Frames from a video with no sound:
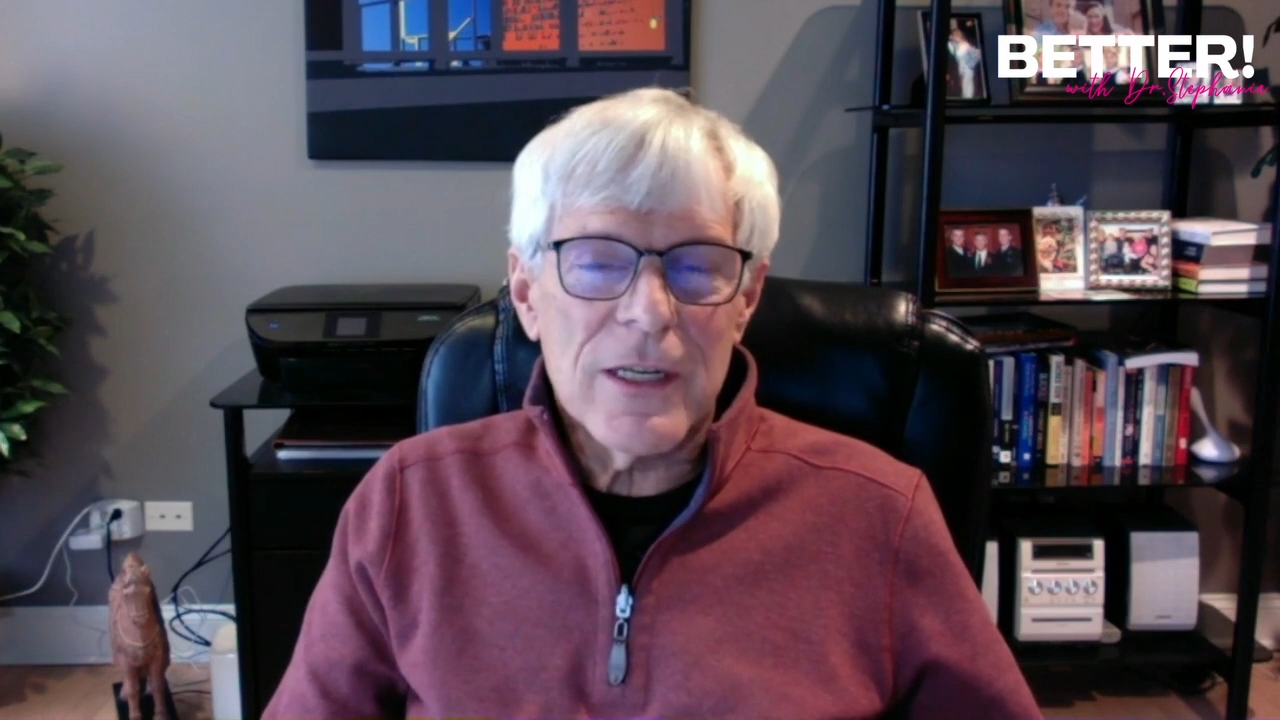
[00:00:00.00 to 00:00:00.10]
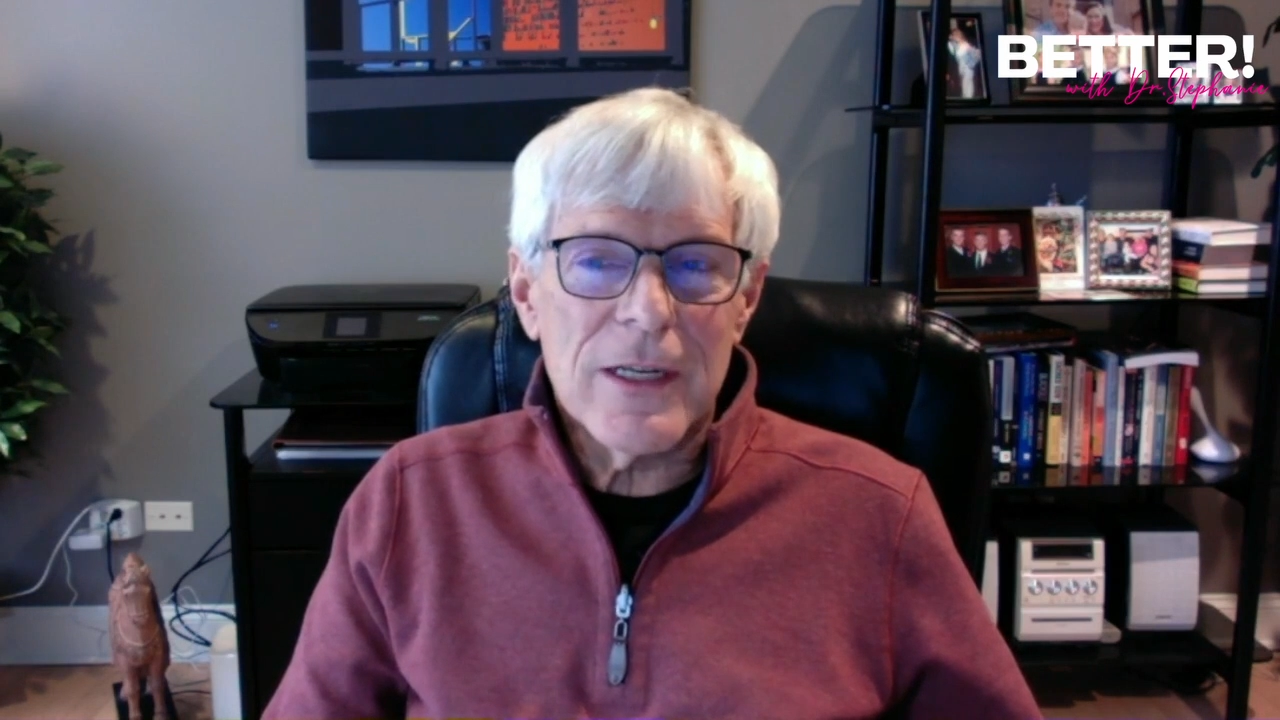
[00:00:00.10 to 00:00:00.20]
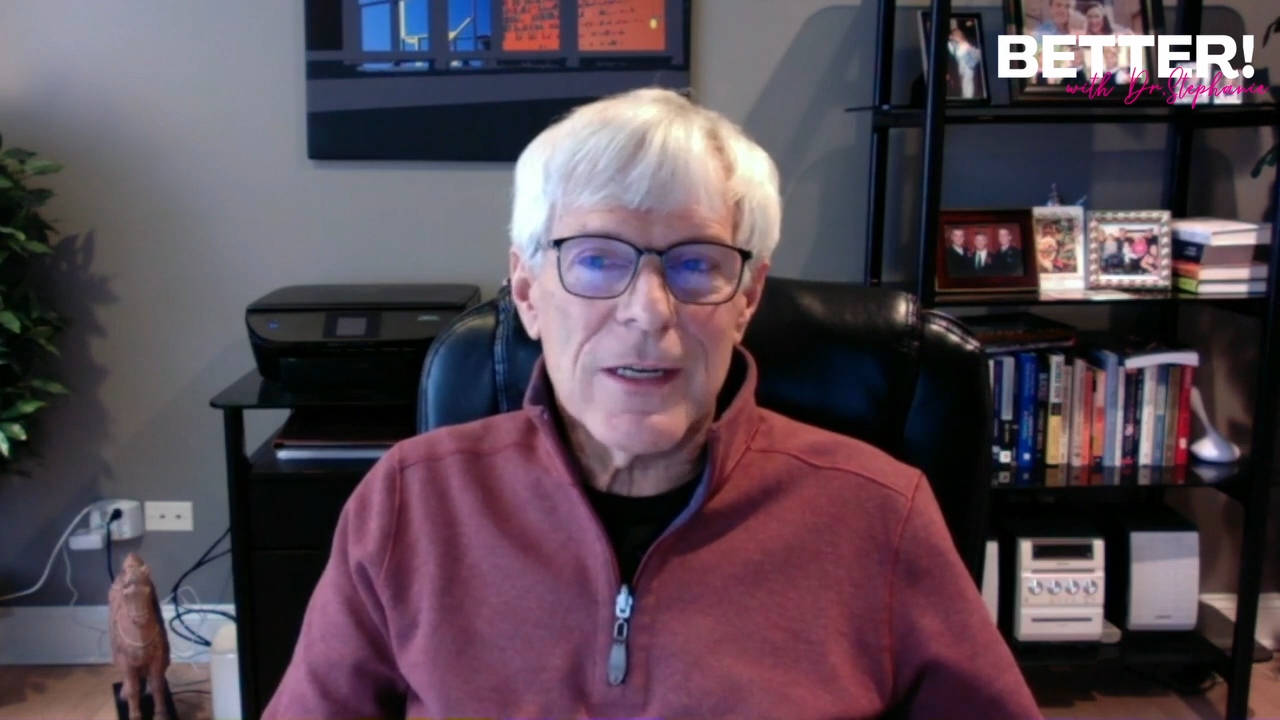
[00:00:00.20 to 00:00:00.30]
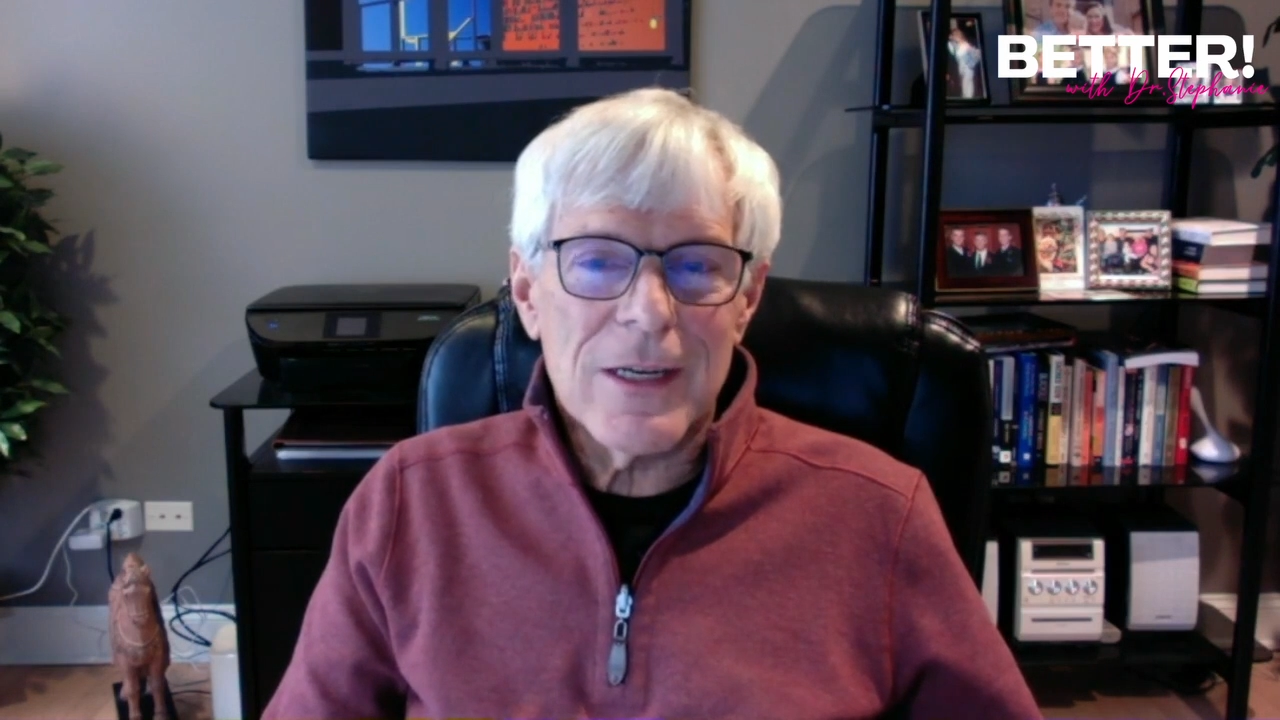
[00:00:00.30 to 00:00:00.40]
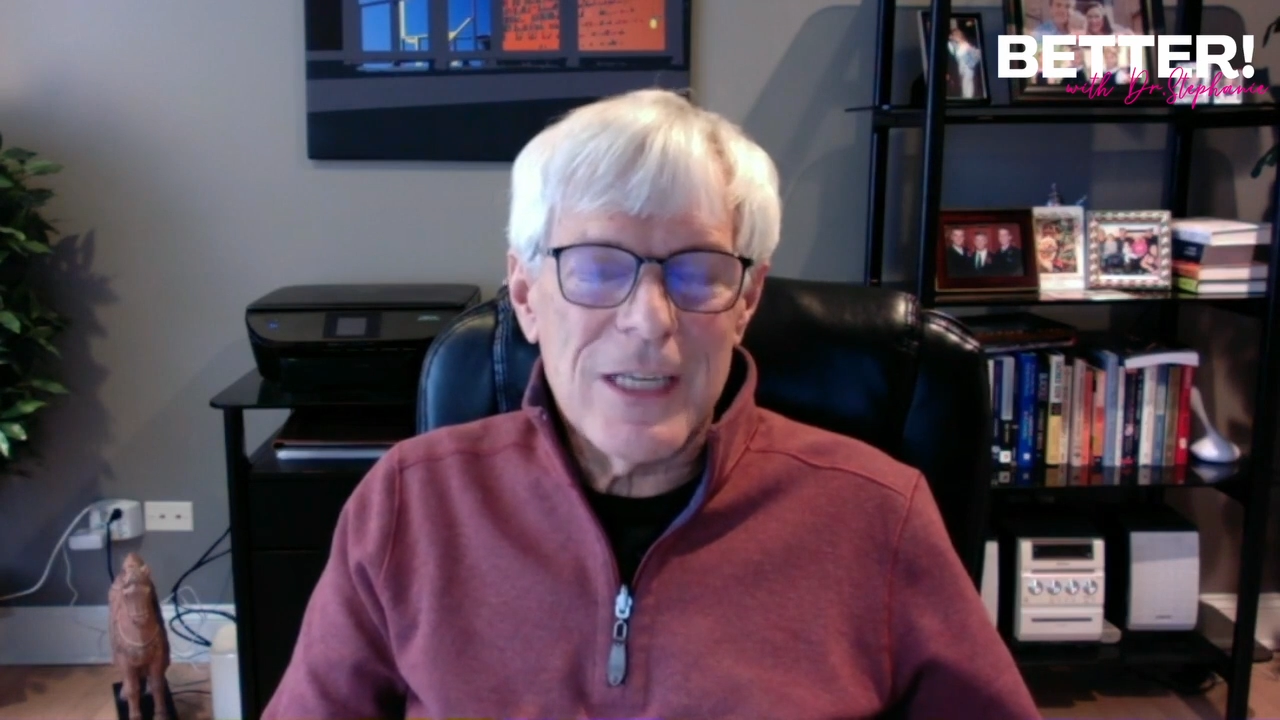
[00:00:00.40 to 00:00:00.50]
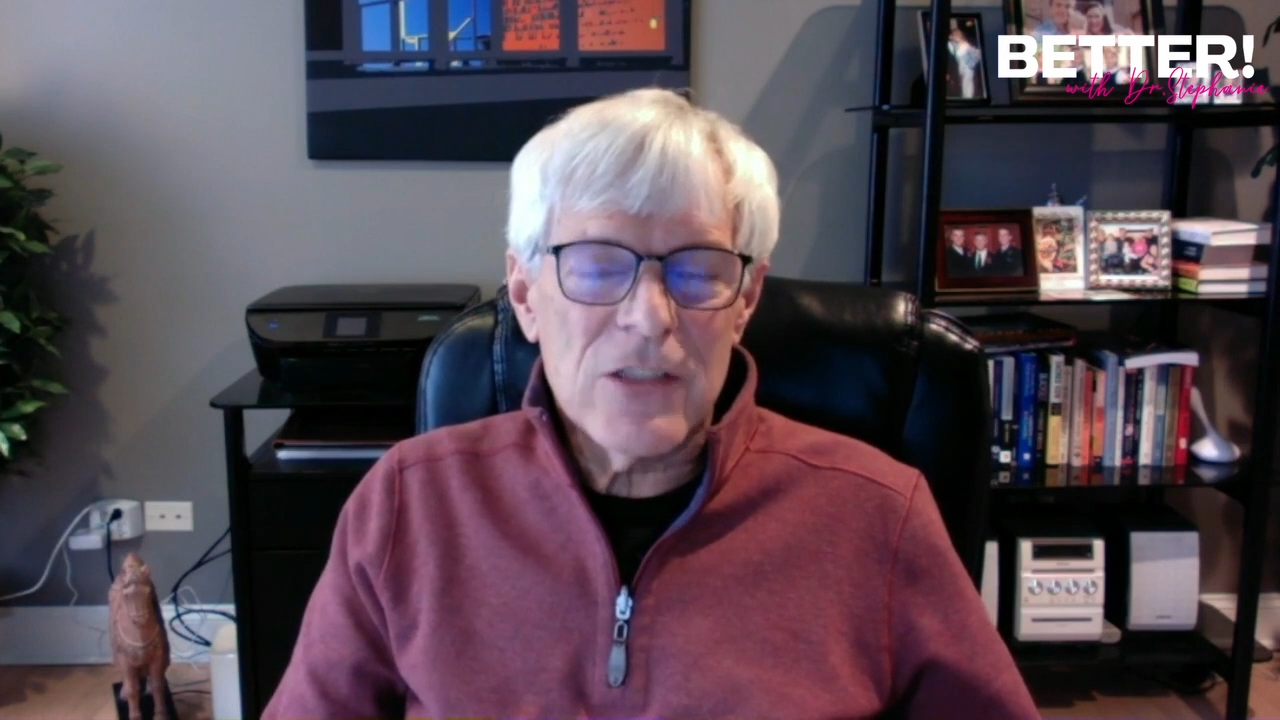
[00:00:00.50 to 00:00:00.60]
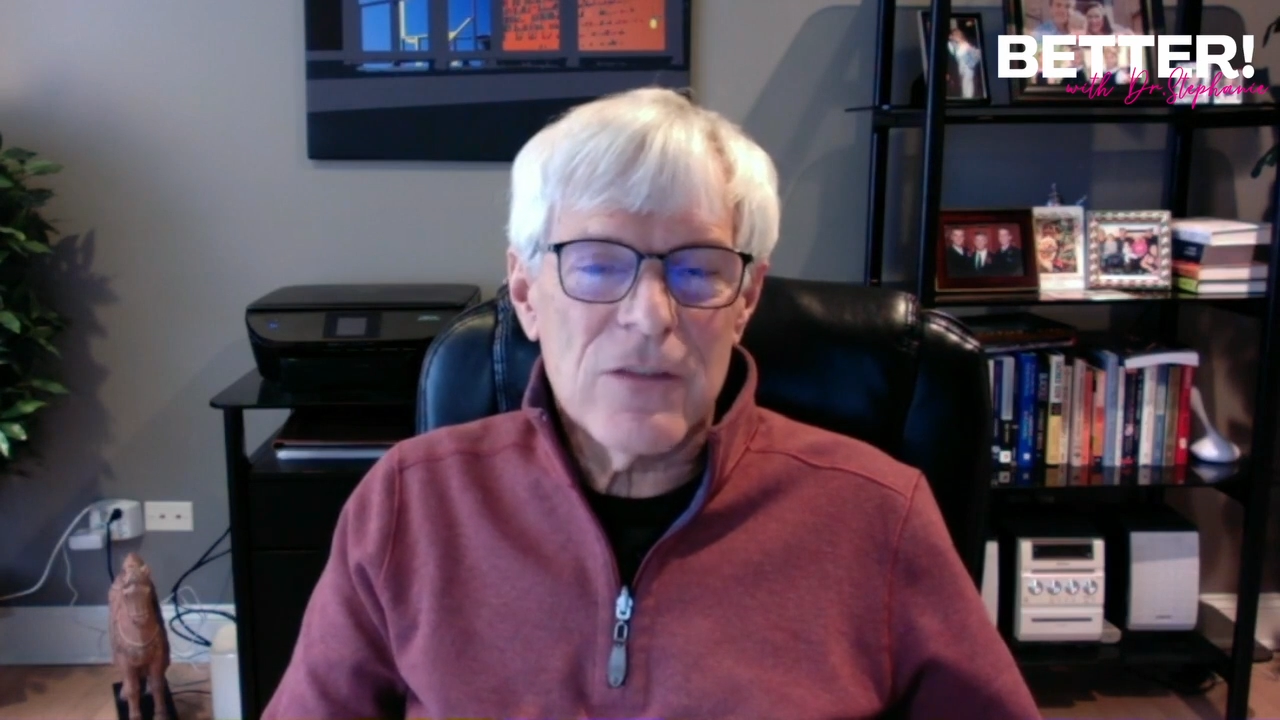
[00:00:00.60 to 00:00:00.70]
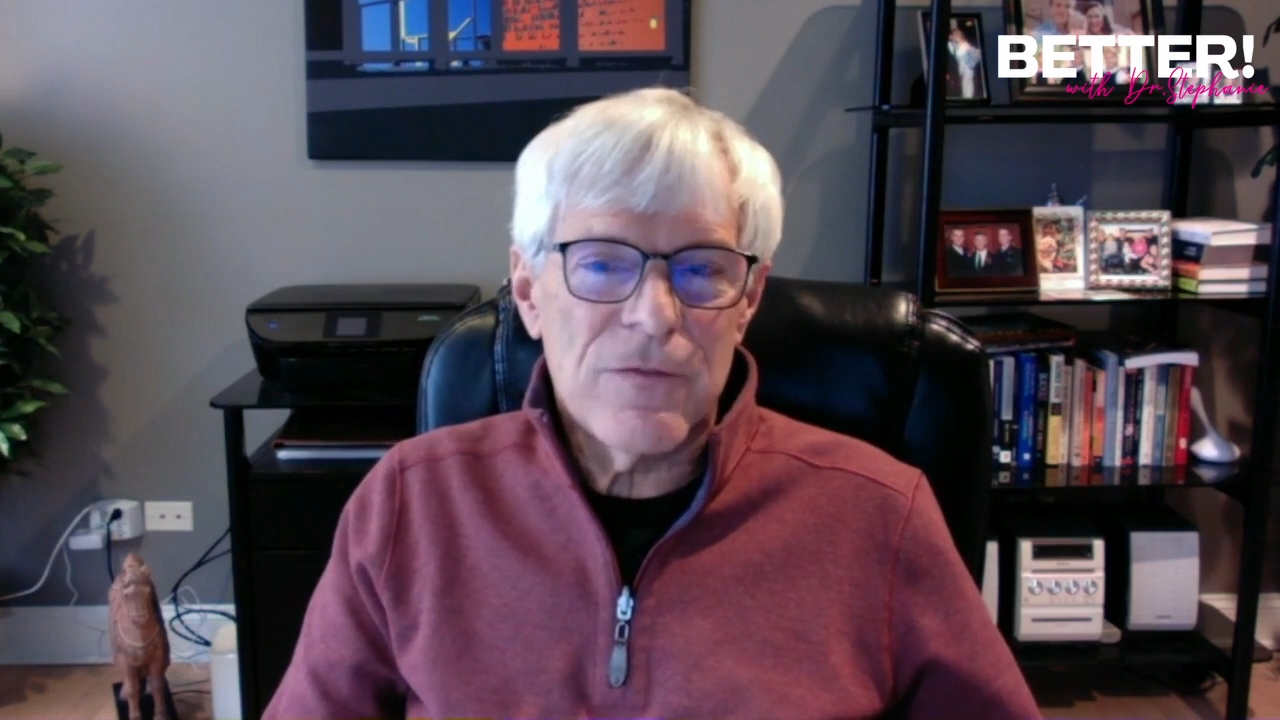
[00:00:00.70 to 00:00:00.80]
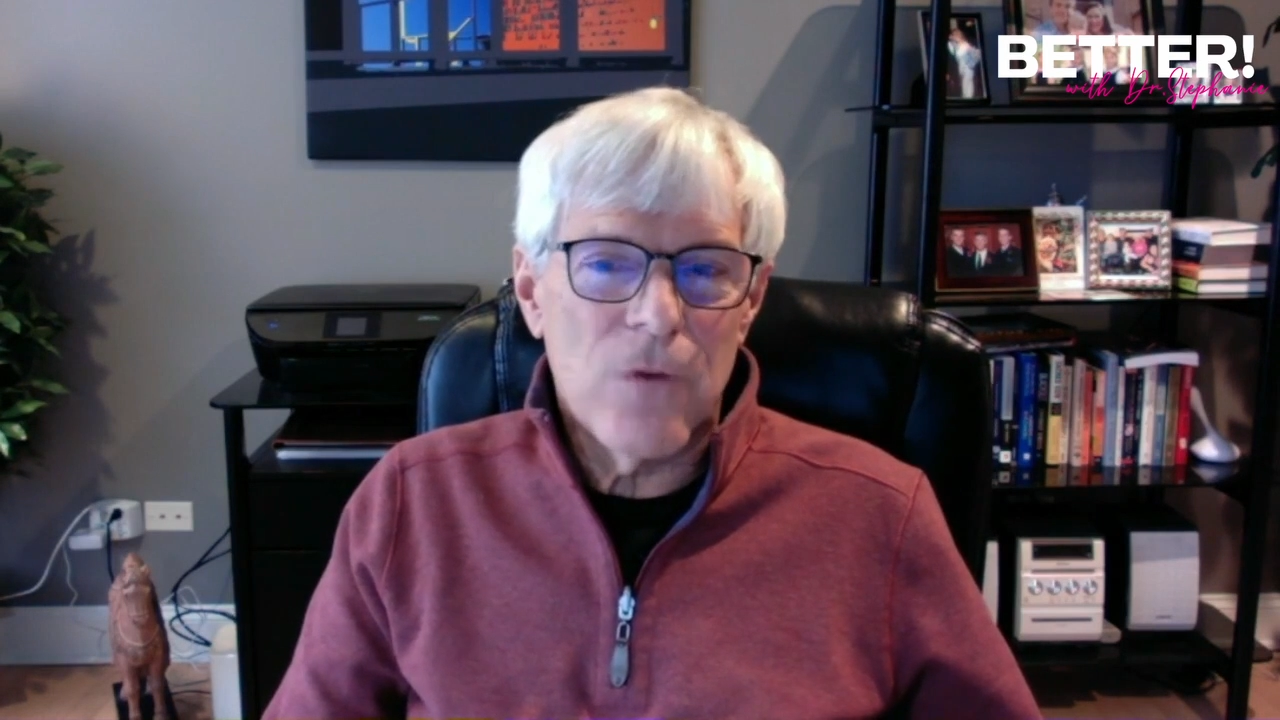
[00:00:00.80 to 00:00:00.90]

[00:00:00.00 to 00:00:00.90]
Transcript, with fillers: in at least